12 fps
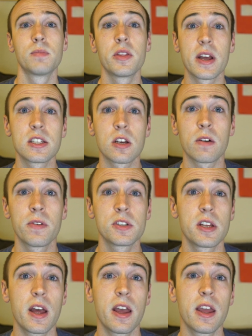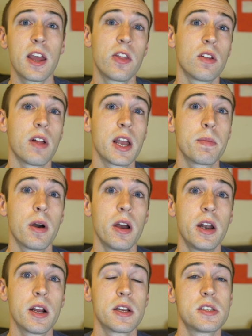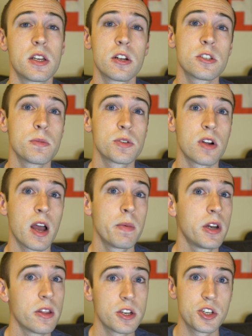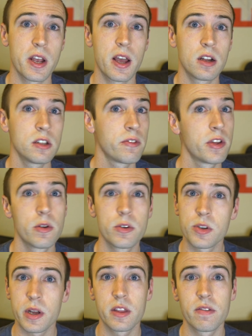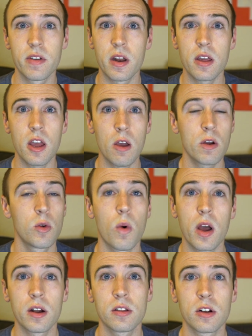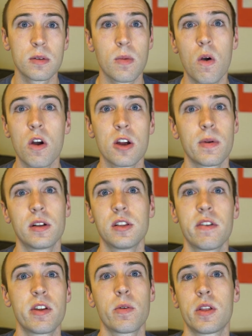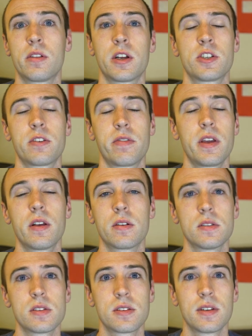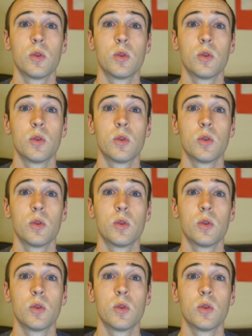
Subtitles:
But that's all for today. Hit the like button, consider subscribing to the channel if you enjoyed the video and want to learn more about living with electric vehicles.